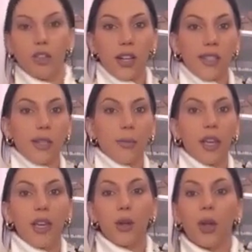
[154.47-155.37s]
just a
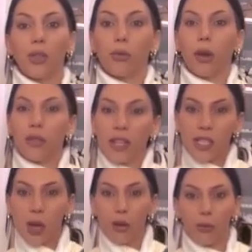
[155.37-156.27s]
bit, you can throw
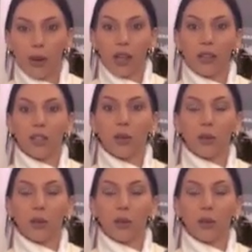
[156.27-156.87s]
this over it to